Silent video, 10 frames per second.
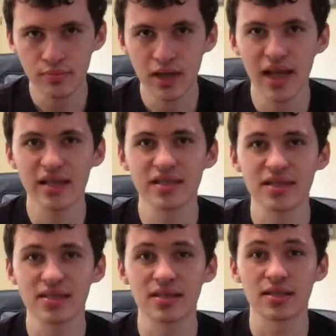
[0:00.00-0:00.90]
And
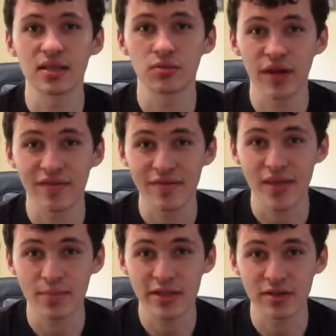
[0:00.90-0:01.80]
since it's the
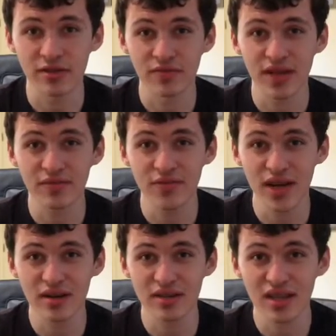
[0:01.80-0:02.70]
25th episode of It
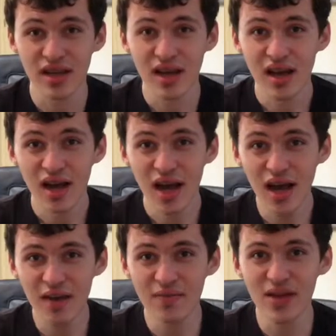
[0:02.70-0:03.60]
Figures,
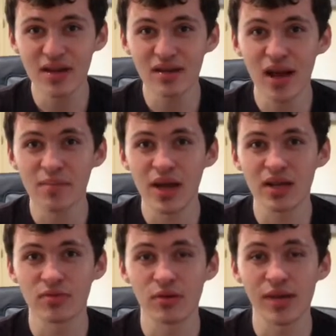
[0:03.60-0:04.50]
I figured I might
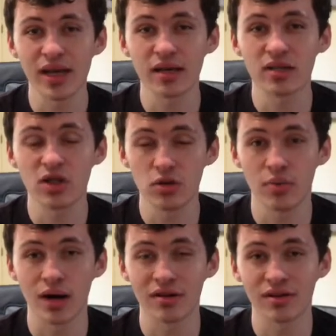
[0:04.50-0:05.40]
as well make it a
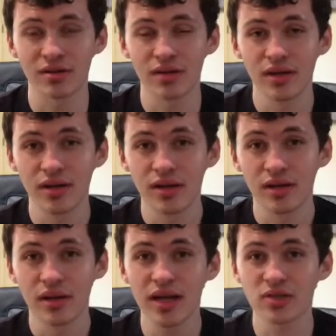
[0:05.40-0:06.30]
two-parter.
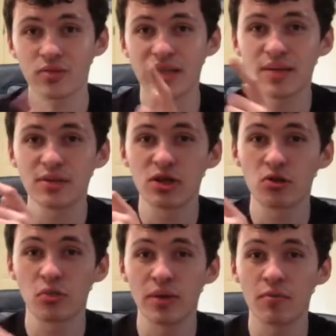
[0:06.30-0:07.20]
Next week's
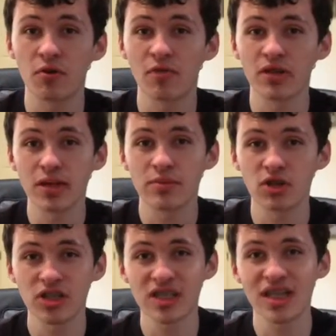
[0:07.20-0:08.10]
episode will be War for
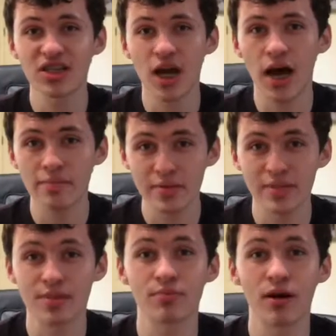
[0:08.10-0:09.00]
Cybertron Siege,
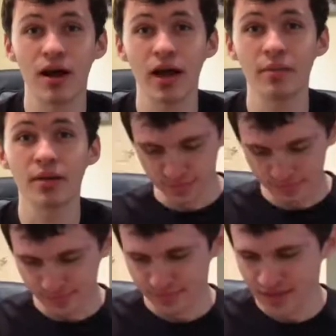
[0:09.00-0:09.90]
Optimus Prime.
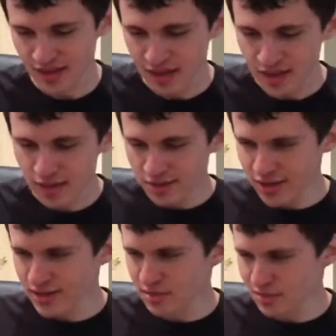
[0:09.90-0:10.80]

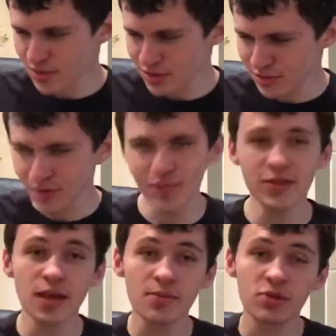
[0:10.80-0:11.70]
Transformers, War for
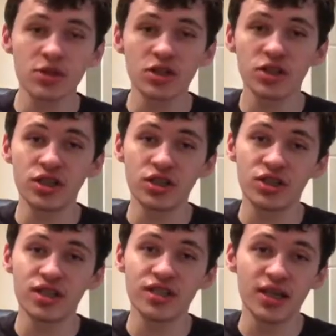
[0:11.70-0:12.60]
Cybertron
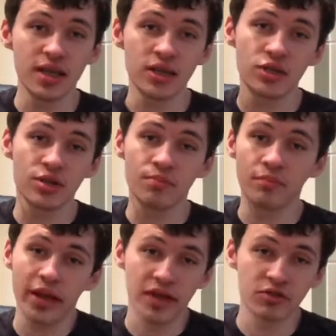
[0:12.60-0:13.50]
Trilogy, Siege,
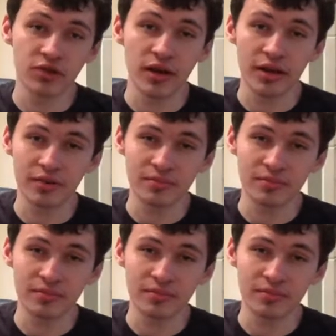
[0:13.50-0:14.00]
Megatron.